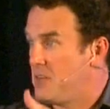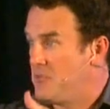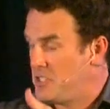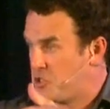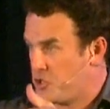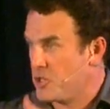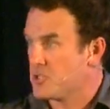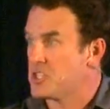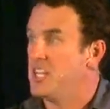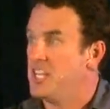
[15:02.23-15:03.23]
of this
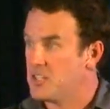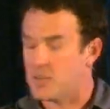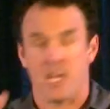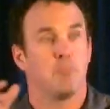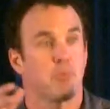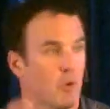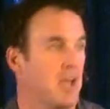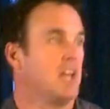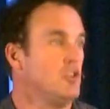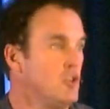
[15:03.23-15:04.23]
church and enter a
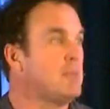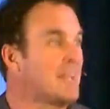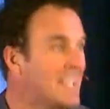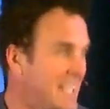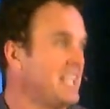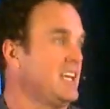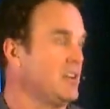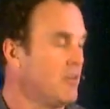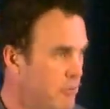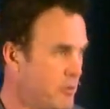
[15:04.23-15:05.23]
brand new beginning
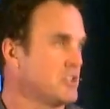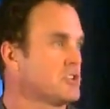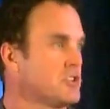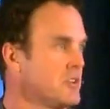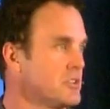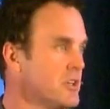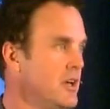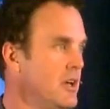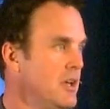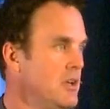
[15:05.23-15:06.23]
for this church.
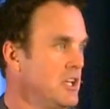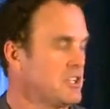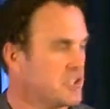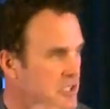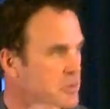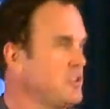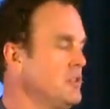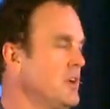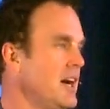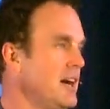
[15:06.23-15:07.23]
And it starts with
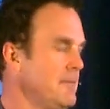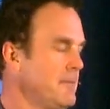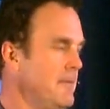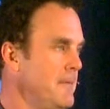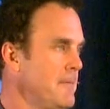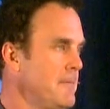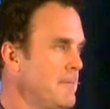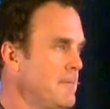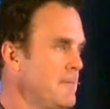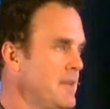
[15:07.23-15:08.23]
you and I.
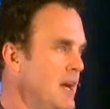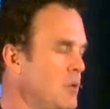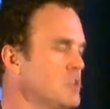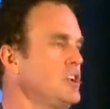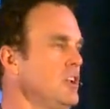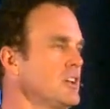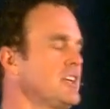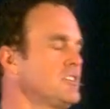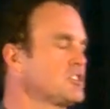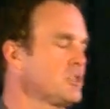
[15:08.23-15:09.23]
I want you to look
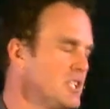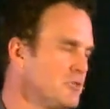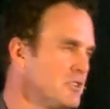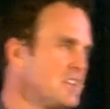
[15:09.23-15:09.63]
at the screens for a